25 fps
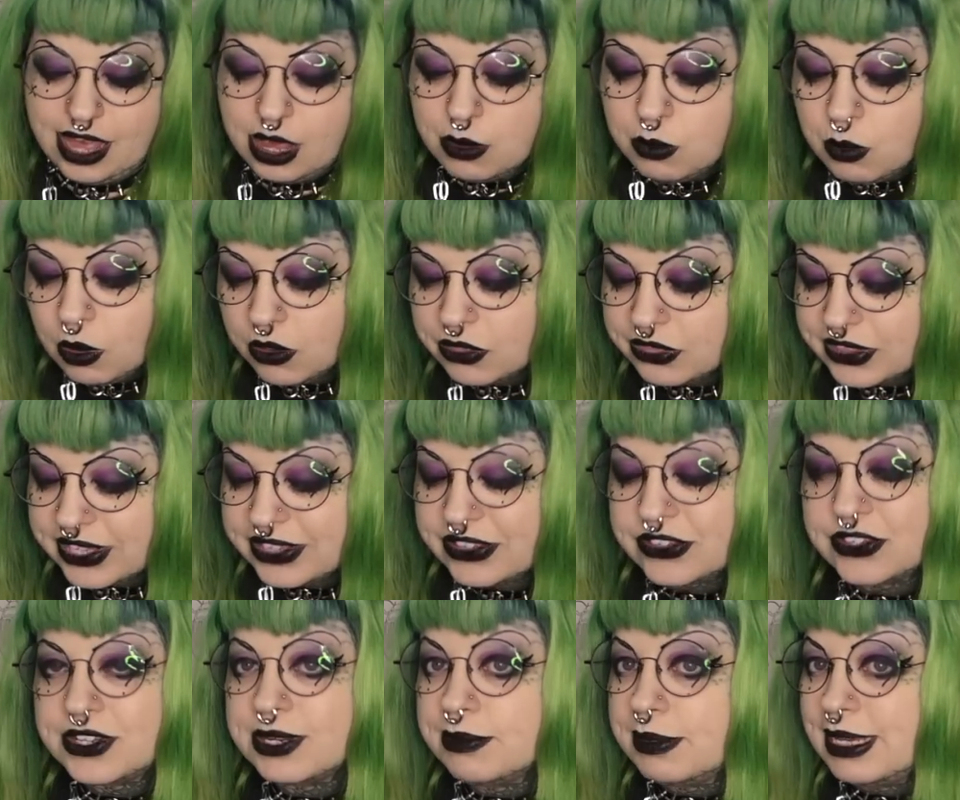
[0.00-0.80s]
I want
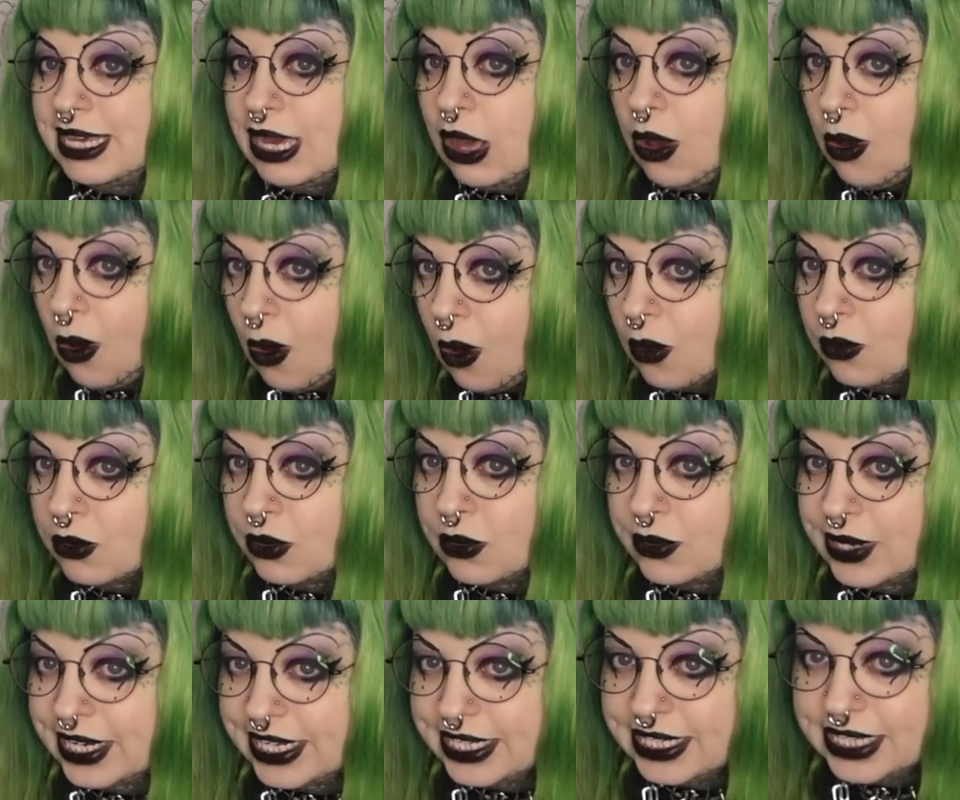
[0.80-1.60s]
this to be
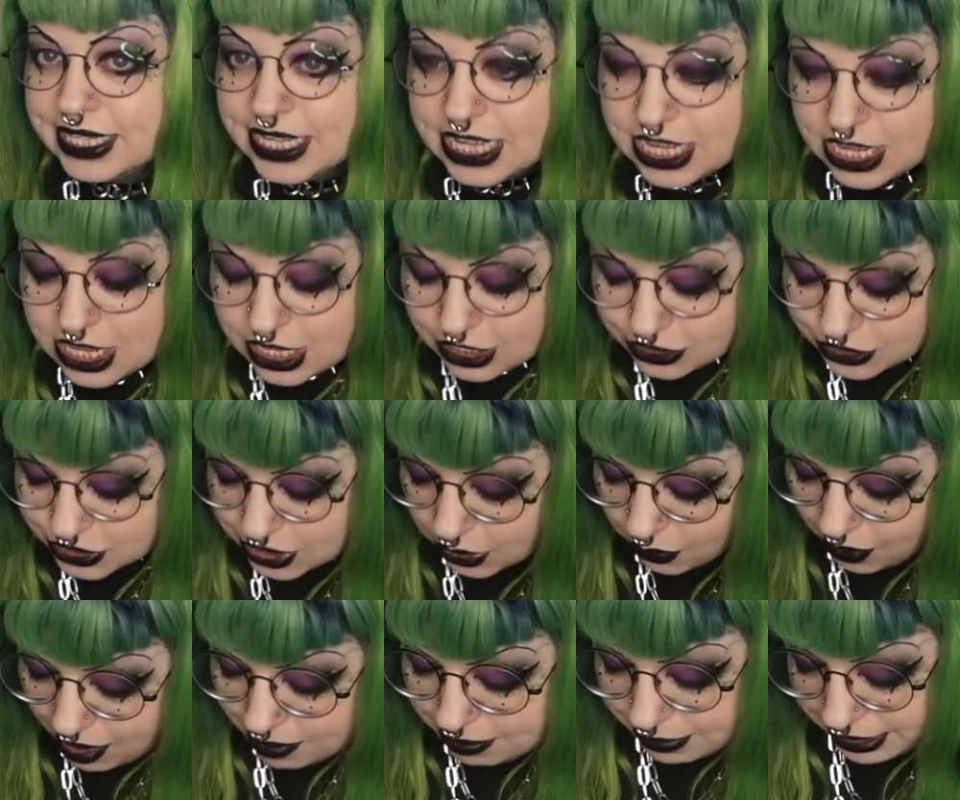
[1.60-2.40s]
horror-y.
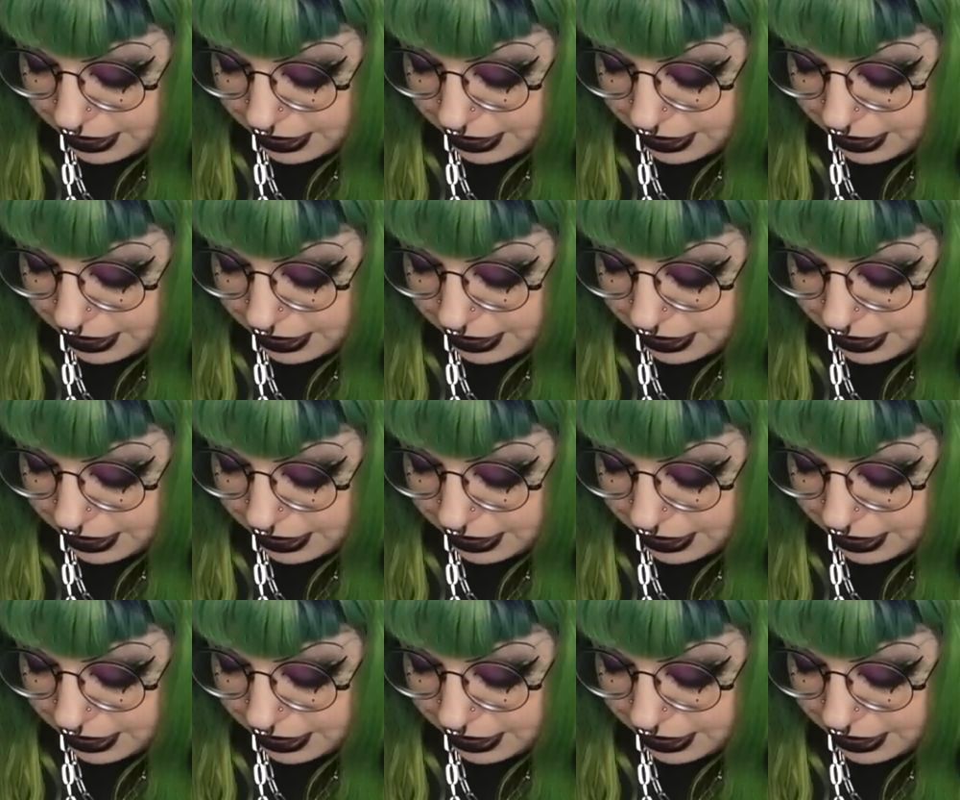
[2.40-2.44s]
So I'm